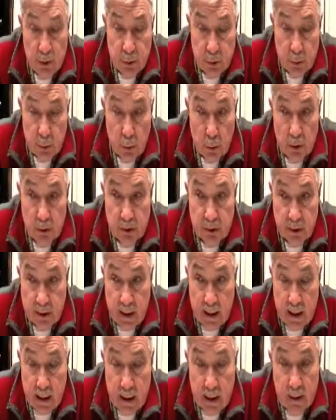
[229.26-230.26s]
We should
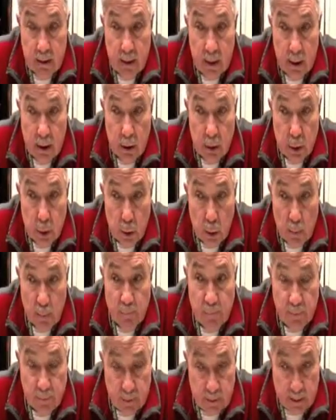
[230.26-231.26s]
look to Canada and
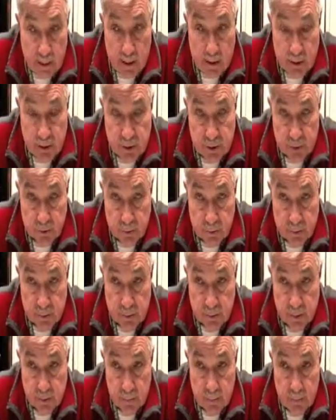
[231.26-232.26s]
Europe for the
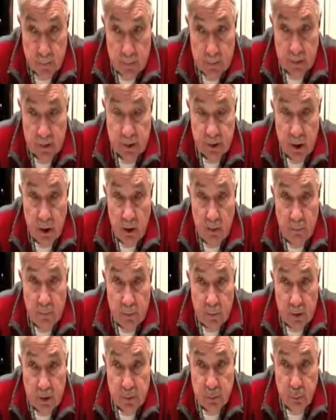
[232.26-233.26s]
answers to
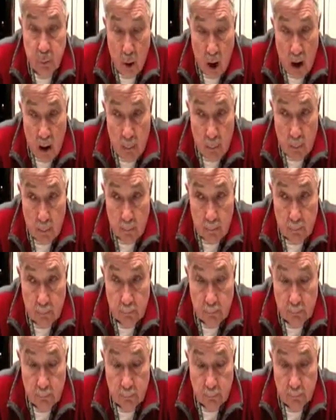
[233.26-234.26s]
solving this
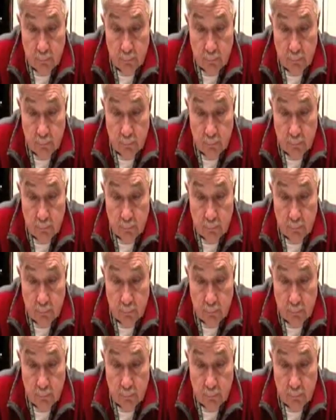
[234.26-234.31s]
problem.